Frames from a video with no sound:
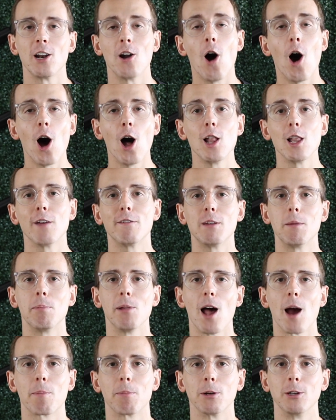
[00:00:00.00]
and all of the
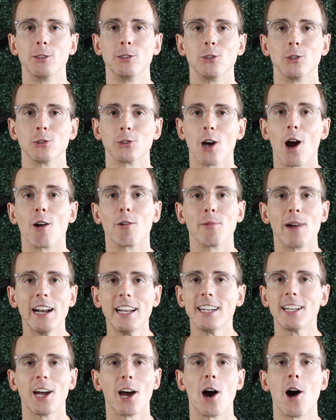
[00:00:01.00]
block producers are
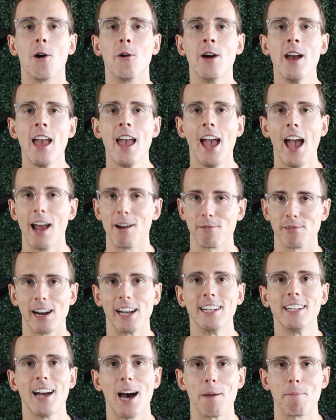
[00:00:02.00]
ready to go and
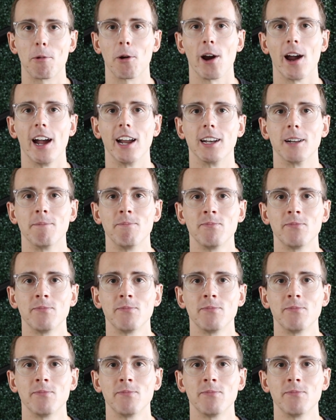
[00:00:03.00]
ready to upgrade.